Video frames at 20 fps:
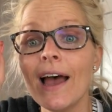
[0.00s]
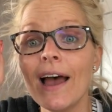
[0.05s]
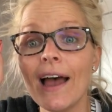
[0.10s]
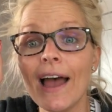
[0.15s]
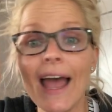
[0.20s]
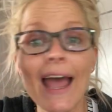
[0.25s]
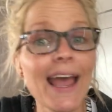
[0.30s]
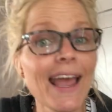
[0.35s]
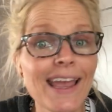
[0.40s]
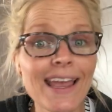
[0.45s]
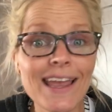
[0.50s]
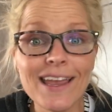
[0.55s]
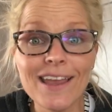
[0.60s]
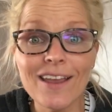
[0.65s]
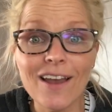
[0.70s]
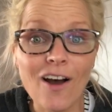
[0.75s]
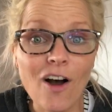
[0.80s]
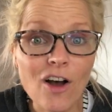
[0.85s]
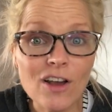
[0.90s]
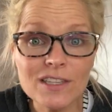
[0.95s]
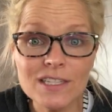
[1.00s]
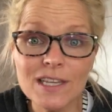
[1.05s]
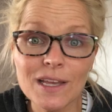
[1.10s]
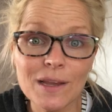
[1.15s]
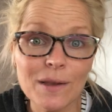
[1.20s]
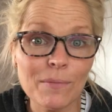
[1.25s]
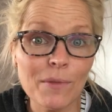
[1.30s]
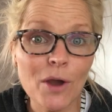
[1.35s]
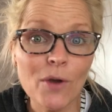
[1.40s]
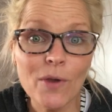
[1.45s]
hey,
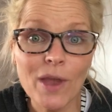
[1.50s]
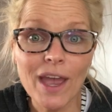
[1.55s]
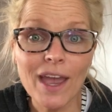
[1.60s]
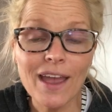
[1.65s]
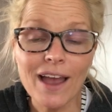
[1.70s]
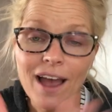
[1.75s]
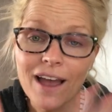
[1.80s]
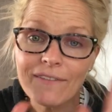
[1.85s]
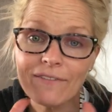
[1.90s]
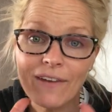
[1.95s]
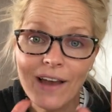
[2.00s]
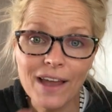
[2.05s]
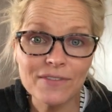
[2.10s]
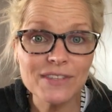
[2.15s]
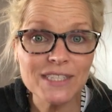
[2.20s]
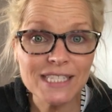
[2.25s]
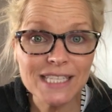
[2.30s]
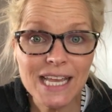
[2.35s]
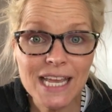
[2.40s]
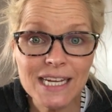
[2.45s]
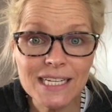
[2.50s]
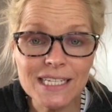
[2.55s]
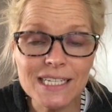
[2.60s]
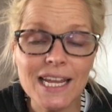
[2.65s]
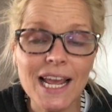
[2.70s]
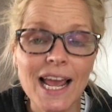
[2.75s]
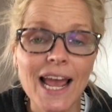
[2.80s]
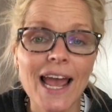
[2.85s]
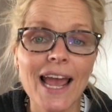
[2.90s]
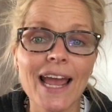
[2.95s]
awesome. Okay, high five sent,
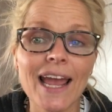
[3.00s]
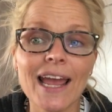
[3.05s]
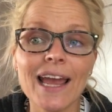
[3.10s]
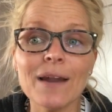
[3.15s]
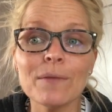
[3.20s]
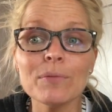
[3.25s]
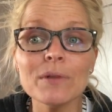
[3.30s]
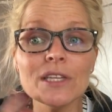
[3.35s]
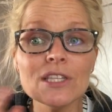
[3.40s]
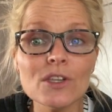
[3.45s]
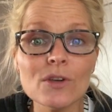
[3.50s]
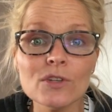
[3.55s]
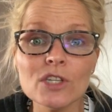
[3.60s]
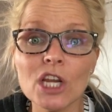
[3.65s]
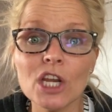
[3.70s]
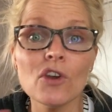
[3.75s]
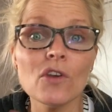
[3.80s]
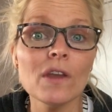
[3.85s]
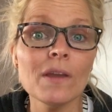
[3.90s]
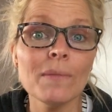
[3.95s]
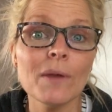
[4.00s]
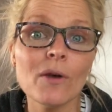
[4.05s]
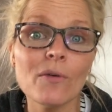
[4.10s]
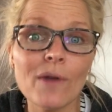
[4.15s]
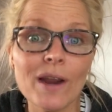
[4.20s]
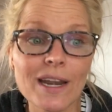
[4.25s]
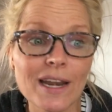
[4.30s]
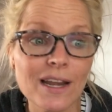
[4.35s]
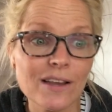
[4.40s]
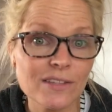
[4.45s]
and please go check your email
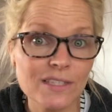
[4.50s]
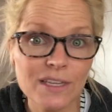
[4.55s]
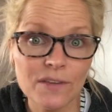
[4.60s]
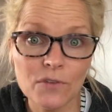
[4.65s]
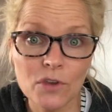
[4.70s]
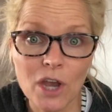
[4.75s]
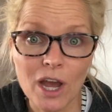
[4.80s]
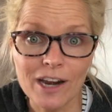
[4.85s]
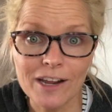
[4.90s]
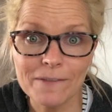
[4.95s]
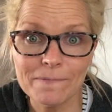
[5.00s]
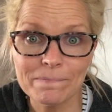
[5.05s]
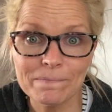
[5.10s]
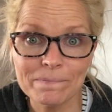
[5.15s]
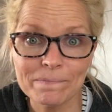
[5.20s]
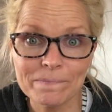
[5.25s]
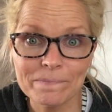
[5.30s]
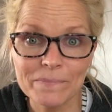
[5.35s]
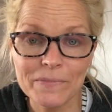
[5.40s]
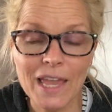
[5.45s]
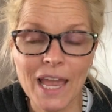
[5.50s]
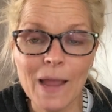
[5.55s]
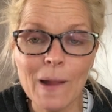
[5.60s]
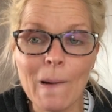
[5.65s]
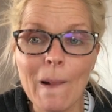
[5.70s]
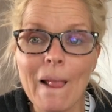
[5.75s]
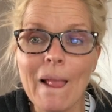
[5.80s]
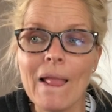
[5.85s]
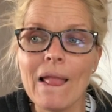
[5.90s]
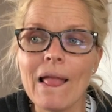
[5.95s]
right now, see if you got it. Okay?
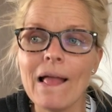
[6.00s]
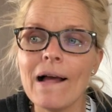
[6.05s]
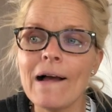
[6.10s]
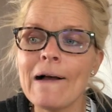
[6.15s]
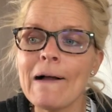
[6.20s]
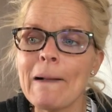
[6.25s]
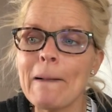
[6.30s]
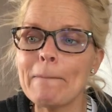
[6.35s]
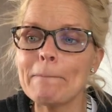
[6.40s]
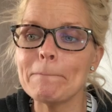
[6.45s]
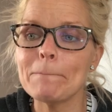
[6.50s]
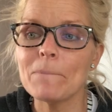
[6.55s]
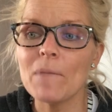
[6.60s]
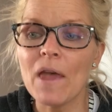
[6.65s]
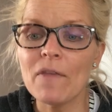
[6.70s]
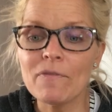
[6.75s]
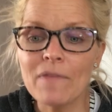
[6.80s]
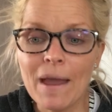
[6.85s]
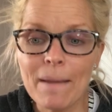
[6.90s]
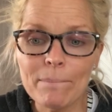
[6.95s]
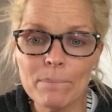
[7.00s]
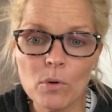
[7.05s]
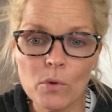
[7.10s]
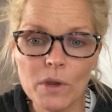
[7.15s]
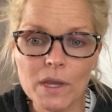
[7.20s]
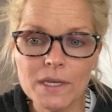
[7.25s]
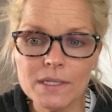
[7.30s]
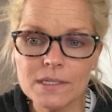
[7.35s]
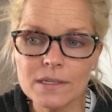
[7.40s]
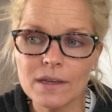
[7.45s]
At that
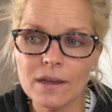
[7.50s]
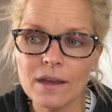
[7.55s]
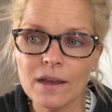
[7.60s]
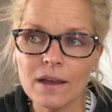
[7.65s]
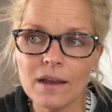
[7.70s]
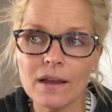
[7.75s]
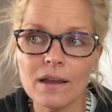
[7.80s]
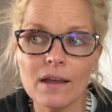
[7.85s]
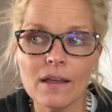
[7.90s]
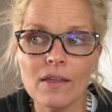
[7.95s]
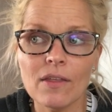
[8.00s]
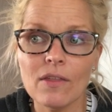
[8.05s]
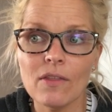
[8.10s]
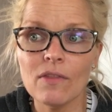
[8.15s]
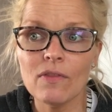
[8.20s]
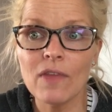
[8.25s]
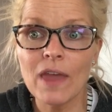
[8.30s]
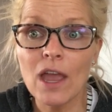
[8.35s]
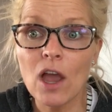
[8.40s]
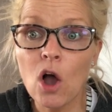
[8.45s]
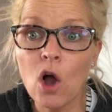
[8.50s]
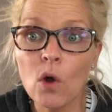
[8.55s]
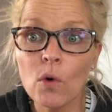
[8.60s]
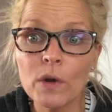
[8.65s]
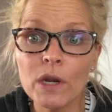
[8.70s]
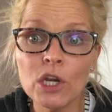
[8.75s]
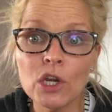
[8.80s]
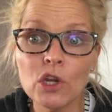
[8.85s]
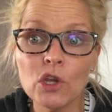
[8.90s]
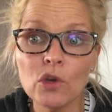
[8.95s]
point, they
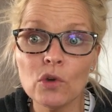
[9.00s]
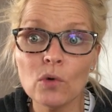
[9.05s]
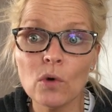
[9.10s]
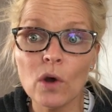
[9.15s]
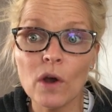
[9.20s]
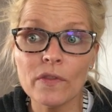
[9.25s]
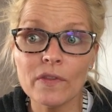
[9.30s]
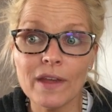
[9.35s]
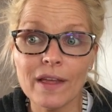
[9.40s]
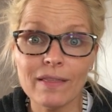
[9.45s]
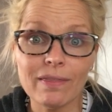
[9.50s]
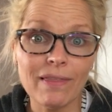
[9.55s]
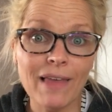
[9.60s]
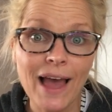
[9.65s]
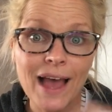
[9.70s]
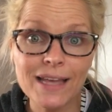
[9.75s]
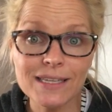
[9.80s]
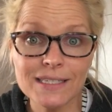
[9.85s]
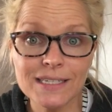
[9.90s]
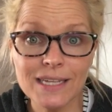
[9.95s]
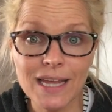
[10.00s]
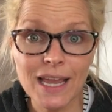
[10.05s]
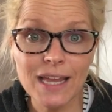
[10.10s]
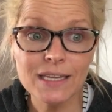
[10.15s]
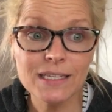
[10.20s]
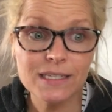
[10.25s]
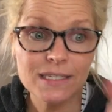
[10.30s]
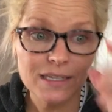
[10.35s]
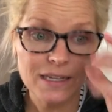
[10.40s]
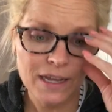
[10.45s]
already knew on the last
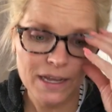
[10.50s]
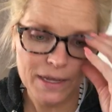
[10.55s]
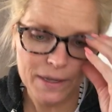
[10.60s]
text